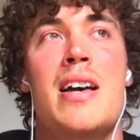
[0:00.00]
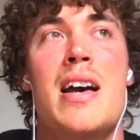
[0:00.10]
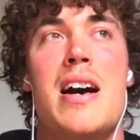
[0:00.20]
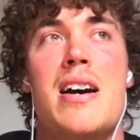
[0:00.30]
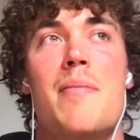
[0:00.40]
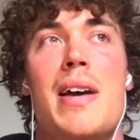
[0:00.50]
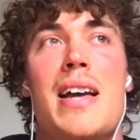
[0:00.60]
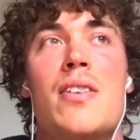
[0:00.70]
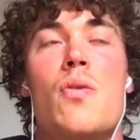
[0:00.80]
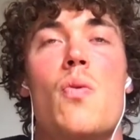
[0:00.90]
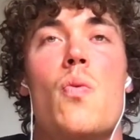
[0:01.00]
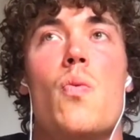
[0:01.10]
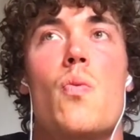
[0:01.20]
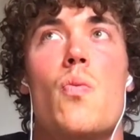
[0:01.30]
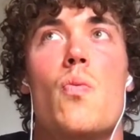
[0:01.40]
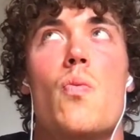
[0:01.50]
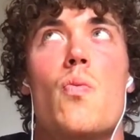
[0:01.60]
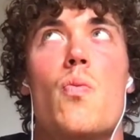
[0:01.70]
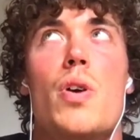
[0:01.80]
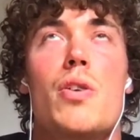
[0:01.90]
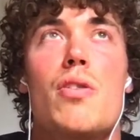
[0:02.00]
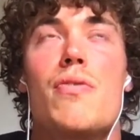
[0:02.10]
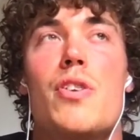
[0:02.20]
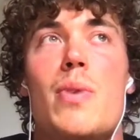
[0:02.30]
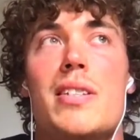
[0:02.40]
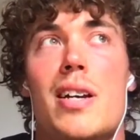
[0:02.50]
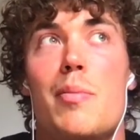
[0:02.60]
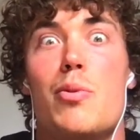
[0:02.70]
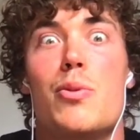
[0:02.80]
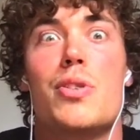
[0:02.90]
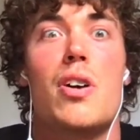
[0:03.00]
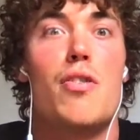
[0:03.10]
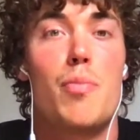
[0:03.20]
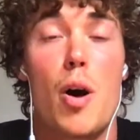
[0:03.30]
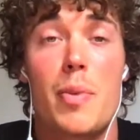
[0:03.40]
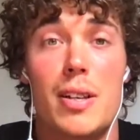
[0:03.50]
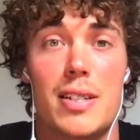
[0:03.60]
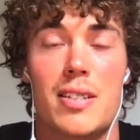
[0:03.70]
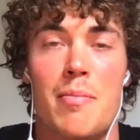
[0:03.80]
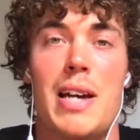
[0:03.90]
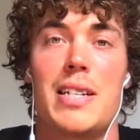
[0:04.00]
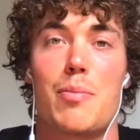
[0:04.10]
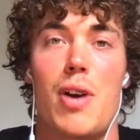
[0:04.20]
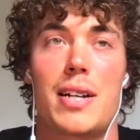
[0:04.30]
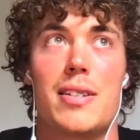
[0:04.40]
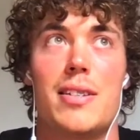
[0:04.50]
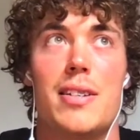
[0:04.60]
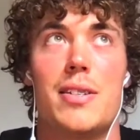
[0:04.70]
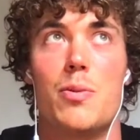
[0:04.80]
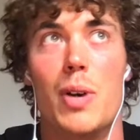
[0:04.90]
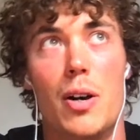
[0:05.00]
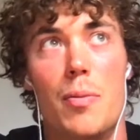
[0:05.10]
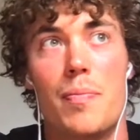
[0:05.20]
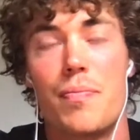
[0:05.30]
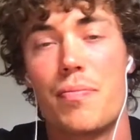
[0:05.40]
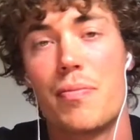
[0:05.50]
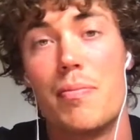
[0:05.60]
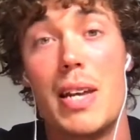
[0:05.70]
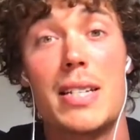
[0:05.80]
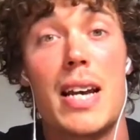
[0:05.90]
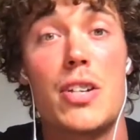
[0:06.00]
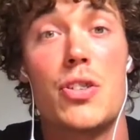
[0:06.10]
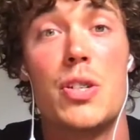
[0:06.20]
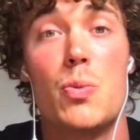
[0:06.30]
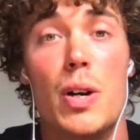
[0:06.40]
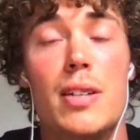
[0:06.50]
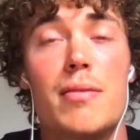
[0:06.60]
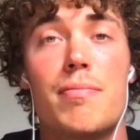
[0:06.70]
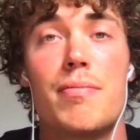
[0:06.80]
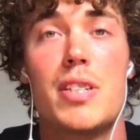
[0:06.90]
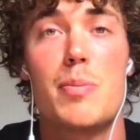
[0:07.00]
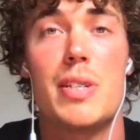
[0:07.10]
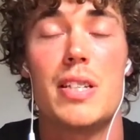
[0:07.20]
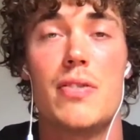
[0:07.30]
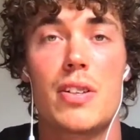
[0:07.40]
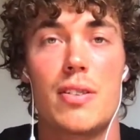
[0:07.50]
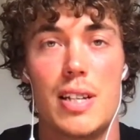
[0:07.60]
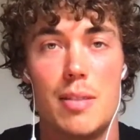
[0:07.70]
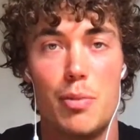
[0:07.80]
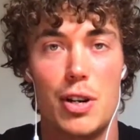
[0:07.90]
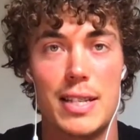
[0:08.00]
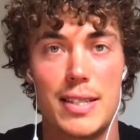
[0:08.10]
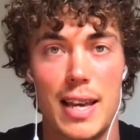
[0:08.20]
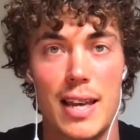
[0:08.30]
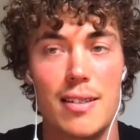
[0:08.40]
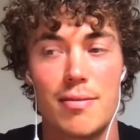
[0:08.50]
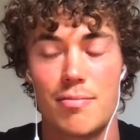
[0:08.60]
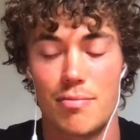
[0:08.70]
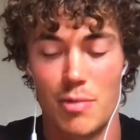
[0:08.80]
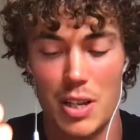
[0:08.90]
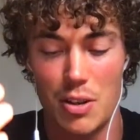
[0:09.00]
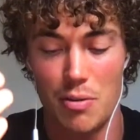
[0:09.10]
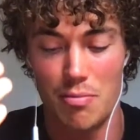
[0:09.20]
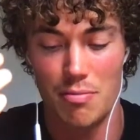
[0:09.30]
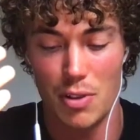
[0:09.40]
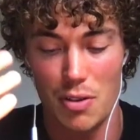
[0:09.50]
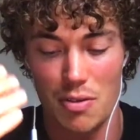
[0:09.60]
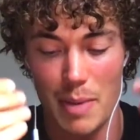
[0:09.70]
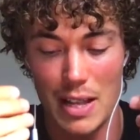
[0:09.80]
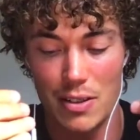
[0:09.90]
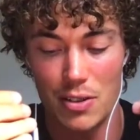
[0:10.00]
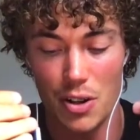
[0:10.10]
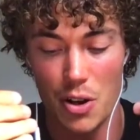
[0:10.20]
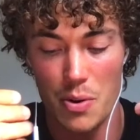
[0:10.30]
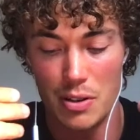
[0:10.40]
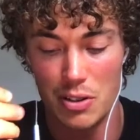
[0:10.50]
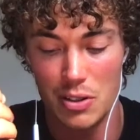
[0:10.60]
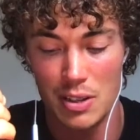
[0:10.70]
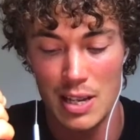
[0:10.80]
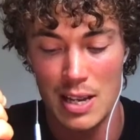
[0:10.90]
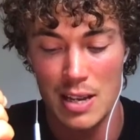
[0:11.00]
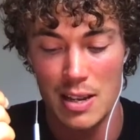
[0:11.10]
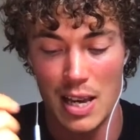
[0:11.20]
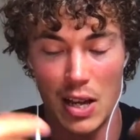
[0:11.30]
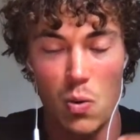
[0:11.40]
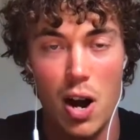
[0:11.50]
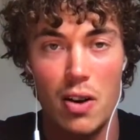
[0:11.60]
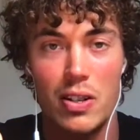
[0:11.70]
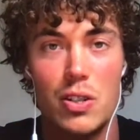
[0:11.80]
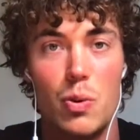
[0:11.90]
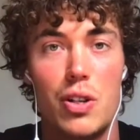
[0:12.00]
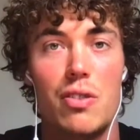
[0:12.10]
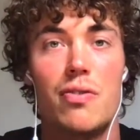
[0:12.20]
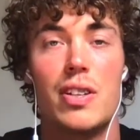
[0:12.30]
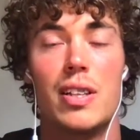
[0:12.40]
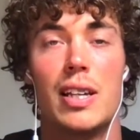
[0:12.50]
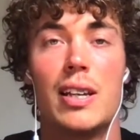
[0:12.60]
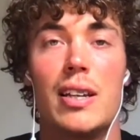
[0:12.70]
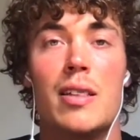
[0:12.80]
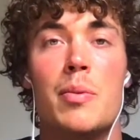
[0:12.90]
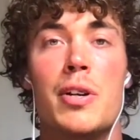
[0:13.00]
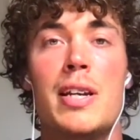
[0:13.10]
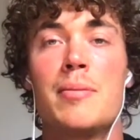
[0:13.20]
And what are a few examples of popular somatic practices? Well, meditation is one, specifically the body scan, where you go from head to toe and just inquire into what you're feeling in the body.